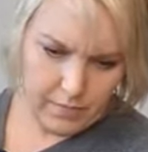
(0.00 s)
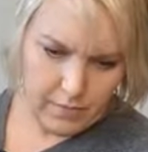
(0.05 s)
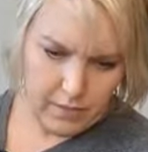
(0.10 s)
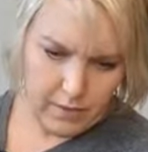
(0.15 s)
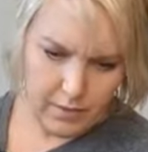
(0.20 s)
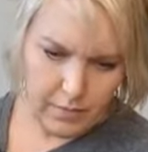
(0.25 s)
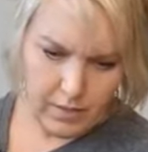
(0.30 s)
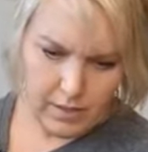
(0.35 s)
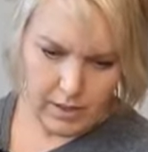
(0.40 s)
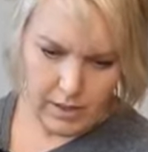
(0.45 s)

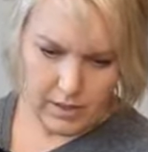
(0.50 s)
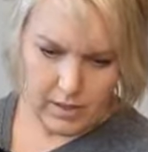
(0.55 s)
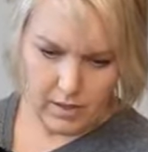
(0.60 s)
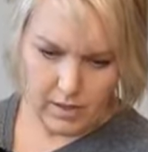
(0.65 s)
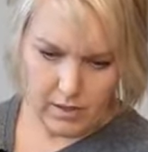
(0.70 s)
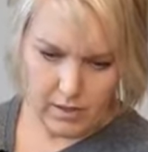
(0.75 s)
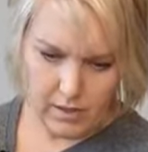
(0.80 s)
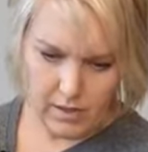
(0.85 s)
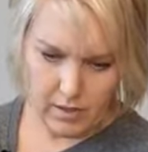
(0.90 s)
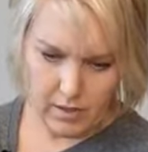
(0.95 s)
what is
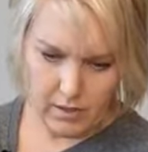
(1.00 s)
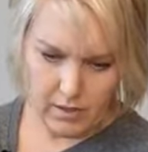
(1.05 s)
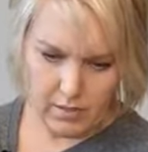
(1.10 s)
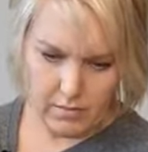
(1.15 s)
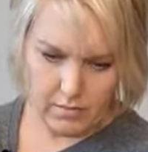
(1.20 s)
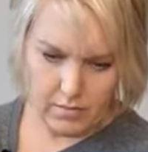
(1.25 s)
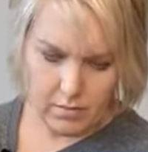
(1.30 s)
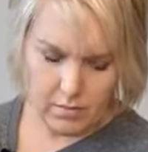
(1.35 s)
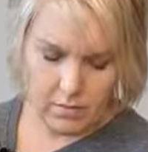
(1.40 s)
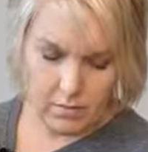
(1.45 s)
this called?
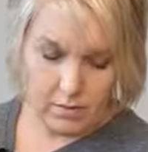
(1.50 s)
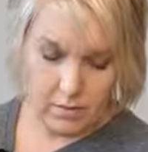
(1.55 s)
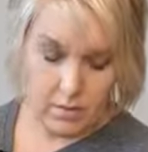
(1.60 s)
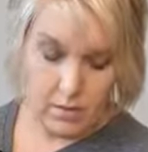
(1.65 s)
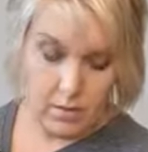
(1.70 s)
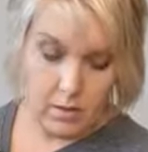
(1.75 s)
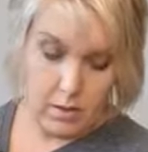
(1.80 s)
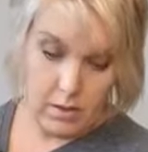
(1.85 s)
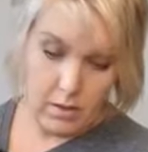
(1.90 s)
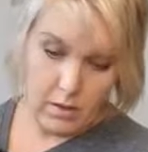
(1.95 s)

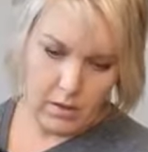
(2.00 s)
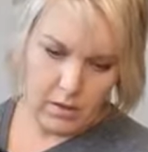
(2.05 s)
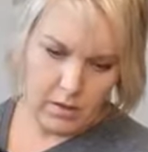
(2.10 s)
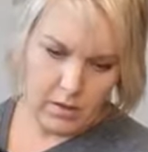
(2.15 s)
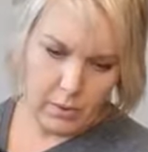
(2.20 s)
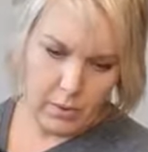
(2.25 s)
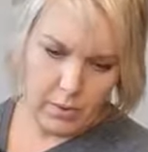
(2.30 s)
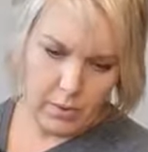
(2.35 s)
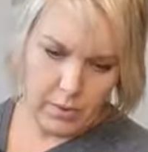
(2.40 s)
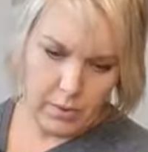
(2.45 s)

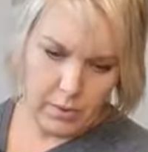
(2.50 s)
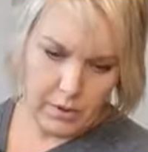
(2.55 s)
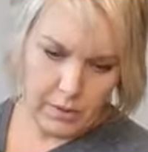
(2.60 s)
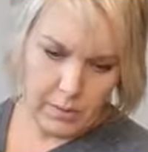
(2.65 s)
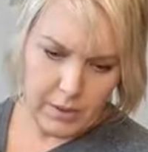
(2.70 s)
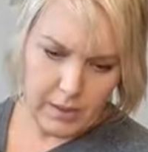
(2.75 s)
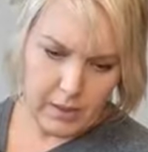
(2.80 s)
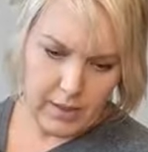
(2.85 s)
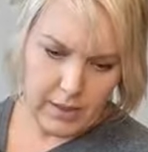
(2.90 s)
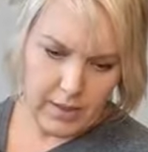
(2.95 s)
Lord, where's
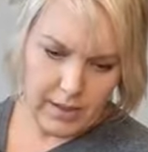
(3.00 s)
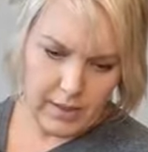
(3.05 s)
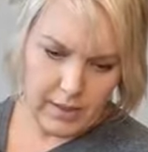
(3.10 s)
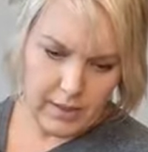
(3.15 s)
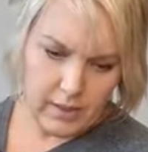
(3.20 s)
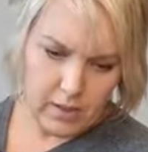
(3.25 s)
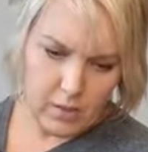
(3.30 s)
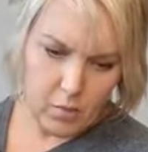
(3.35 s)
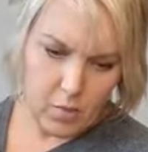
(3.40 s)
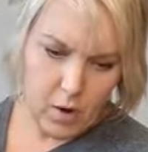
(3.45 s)
my
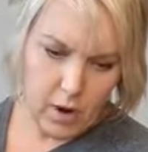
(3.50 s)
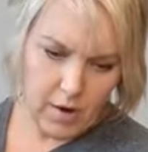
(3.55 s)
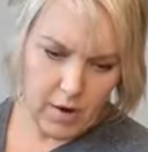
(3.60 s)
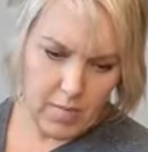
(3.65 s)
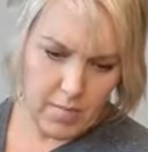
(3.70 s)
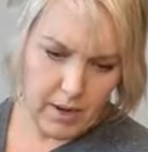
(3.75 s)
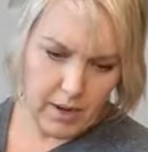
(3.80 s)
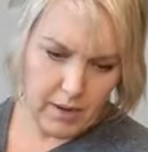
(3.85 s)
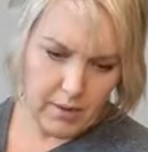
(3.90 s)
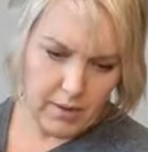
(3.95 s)
glasses?
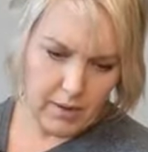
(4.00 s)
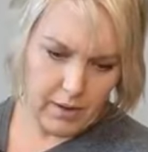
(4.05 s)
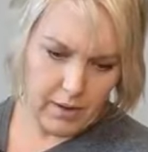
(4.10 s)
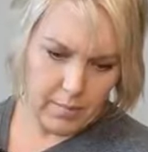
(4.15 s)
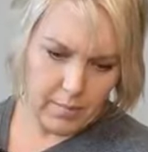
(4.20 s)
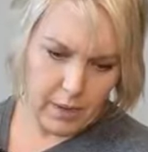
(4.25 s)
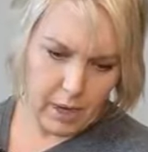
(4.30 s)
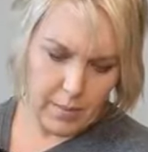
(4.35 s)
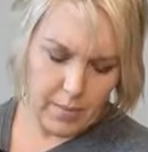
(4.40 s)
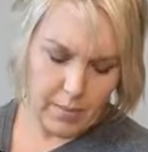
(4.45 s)
Watermelon
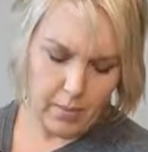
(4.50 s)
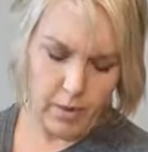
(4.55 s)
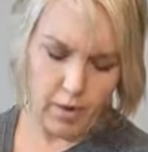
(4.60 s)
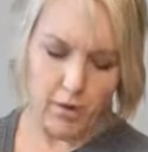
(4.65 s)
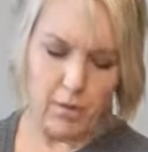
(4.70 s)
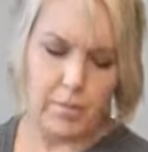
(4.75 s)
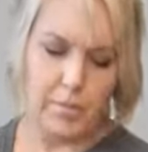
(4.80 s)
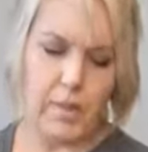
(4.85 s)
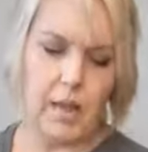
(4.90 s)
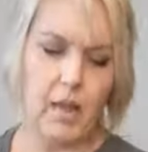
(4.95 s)

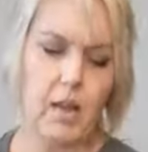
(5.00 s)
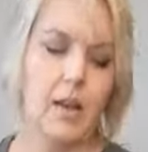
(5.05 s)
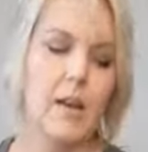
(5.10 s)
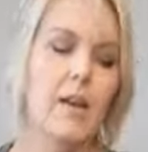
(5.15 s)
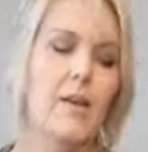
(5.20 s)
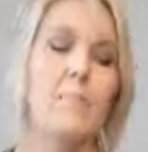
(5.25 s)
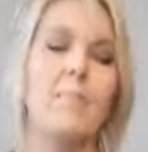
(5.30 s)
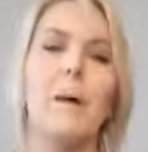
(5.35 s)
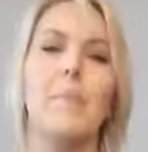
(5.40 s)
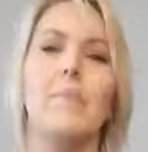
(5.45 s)

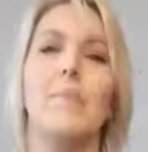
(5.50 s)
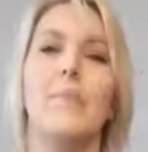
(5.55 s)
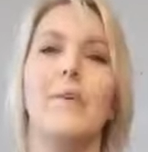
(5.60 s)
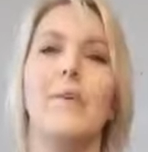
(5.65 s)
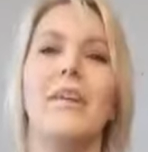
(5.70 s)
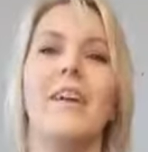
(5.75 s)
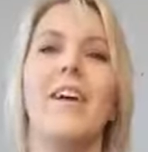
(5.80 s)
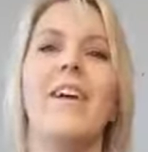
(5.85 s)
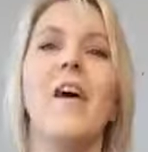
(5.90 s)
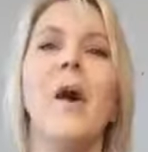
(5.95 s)

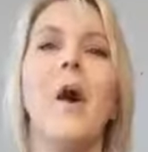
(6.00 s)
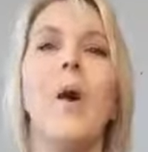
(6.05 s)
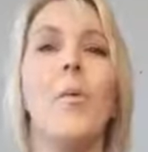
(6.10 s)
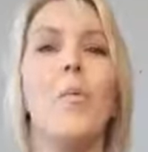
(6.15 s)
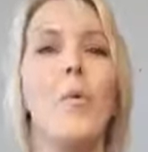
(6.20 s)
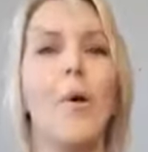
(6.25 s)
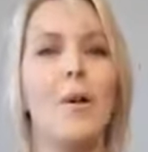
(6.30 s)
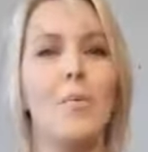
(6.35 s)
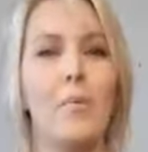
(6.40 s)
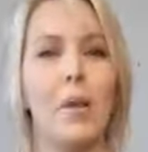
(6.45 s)
peperonia,
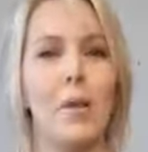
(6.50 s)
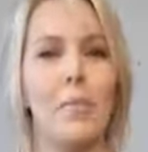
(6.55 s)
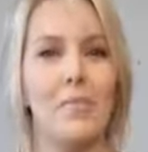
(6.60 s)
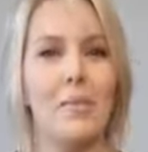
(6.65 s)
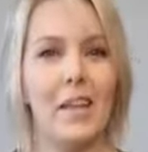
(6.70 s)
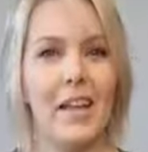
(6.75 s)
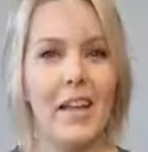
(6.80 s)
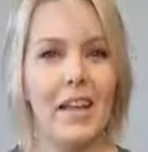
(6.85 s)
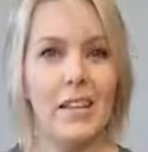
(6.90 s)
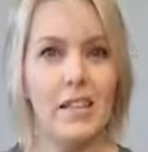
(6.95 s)
watermelon
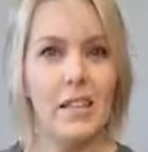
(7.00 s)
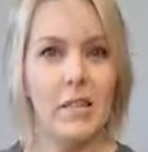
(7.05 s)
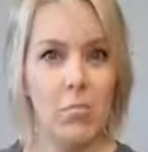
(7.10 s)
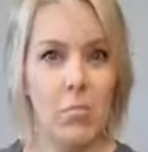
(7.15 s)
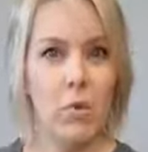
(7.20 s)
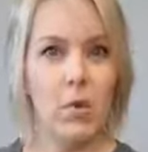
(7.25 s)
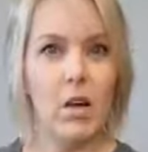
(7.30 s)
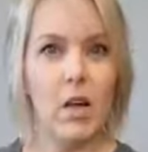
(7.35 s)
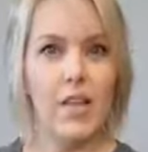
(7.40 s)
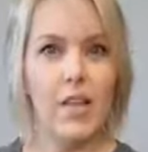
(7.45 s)
plant.
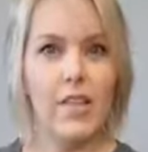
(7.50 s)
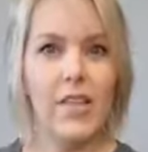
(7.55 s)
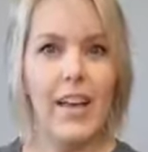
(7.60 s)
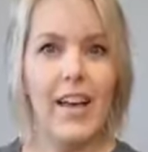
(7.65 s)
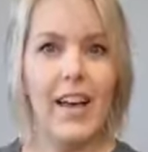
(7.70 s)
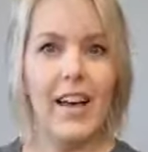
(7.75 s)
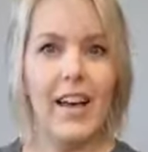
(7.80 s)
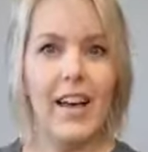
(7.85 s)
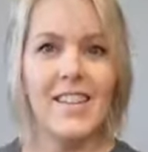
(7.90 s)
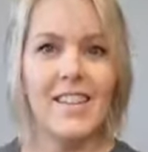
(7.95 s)
We'll call it
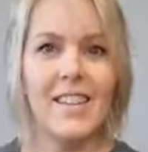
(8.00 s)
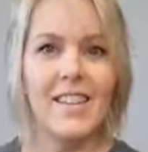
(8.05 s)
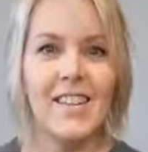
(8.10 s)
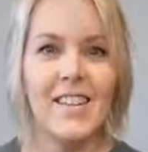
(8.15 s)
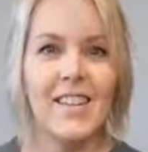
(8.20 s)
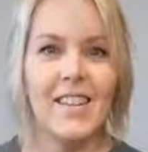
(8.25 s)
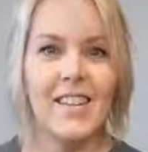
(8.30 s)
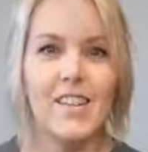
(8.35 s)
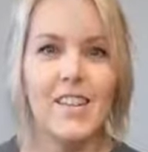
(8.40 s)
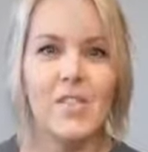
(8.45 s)
that.
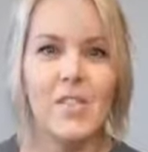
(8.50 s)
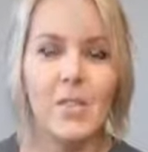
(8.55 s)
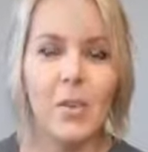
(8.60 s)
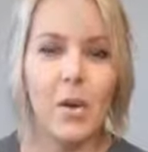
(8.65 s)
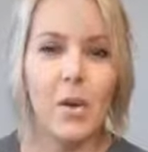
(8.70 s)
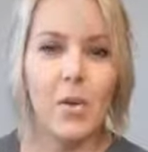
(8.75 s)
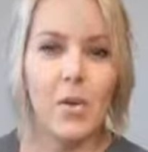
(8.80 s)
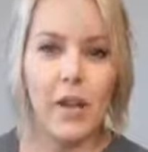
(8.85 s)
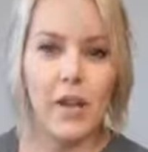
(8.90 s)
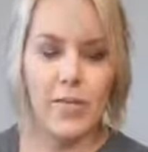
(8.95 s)

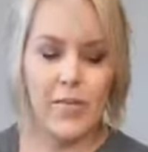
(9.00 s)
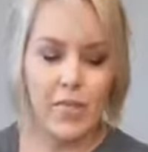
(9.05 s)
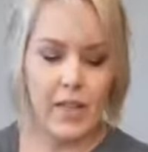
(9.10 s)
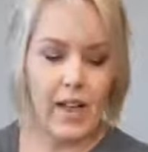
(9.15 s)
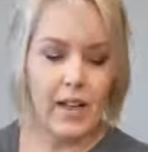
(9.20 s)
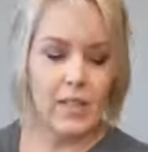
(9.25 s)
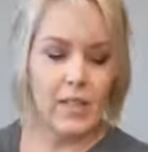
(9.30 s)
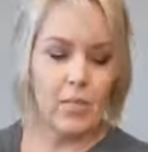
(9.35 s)
So if that's